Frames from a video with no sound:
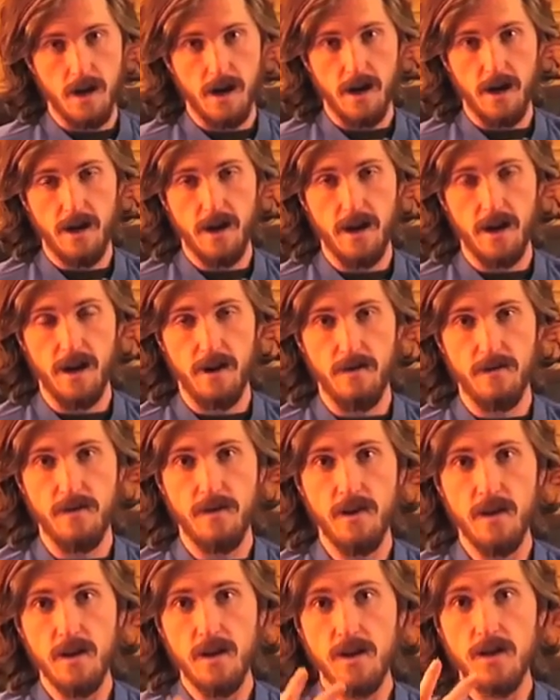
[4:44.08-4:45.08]
I have
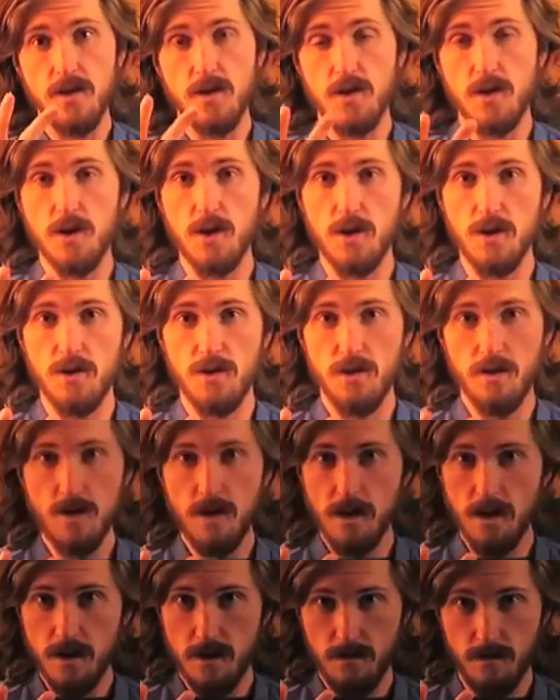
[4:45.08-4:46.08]
two
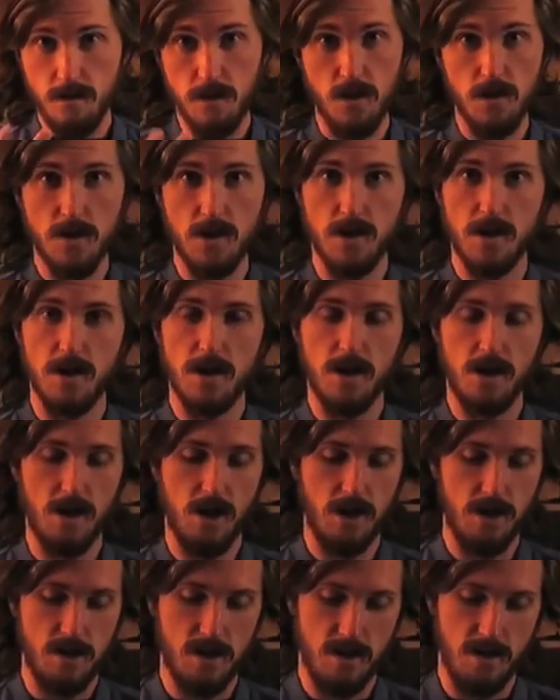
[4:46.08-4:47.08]
music
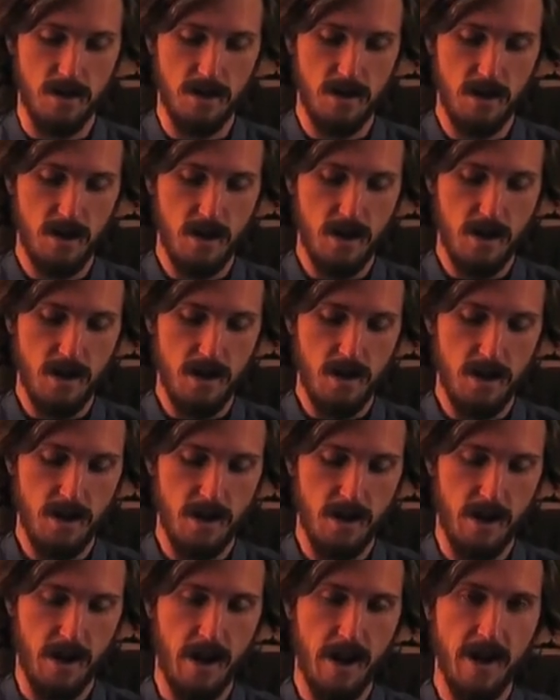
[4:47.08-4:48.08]
suggestions
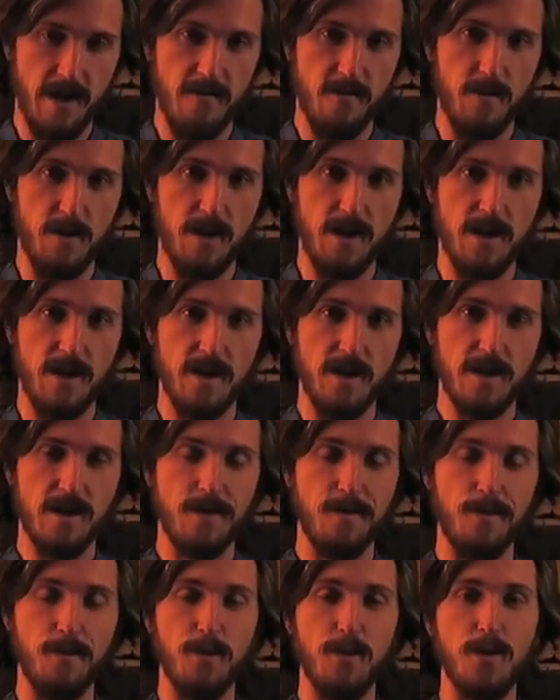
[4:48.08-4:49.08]
that I have been
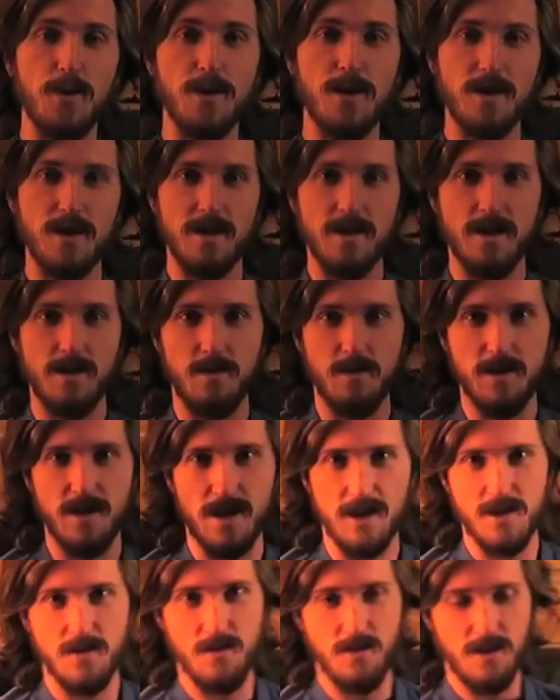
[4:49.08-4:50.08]
completely
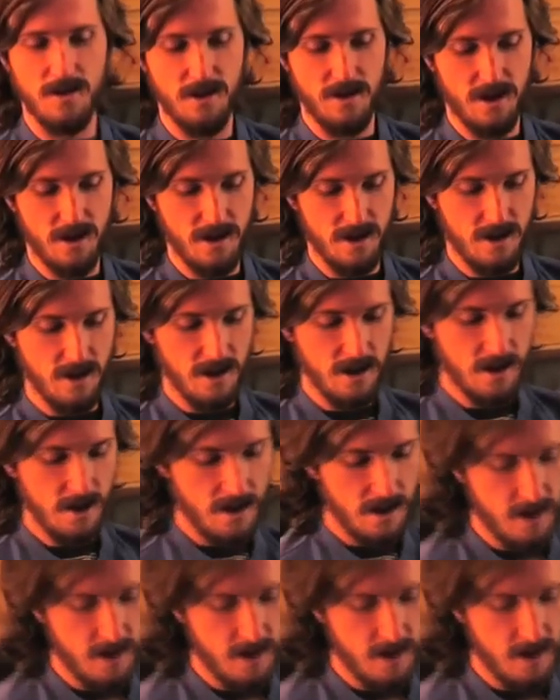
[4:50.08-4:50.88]
obsessed with lately.